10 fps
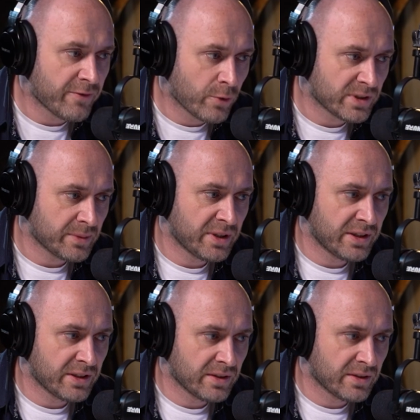
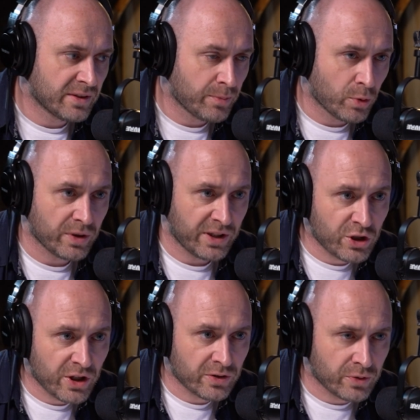forcibly deporting
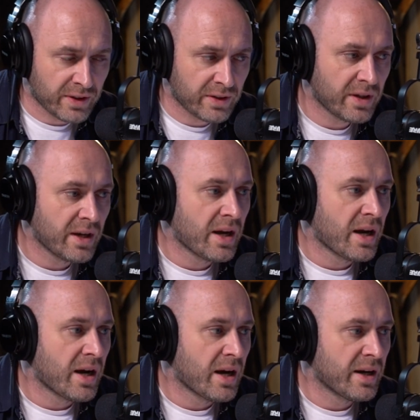children.
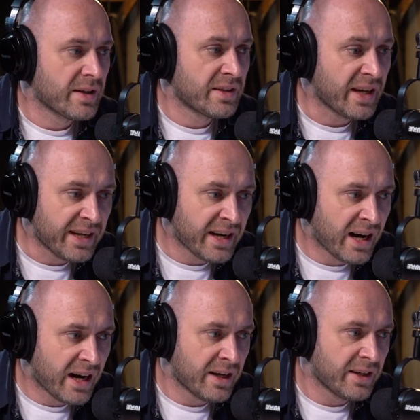They
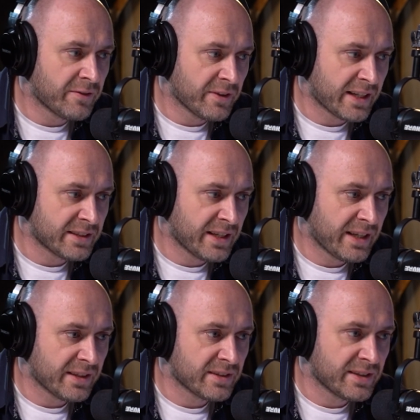are
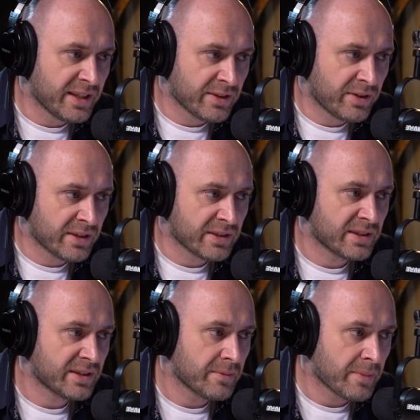inflicting
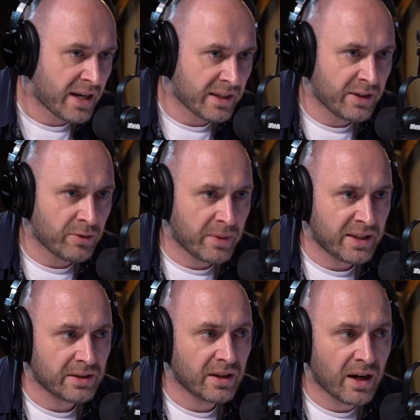serious bodily or
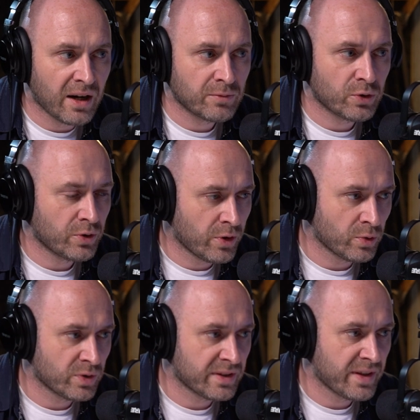mental harm to
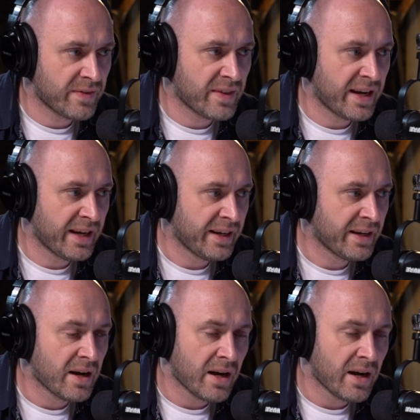those that they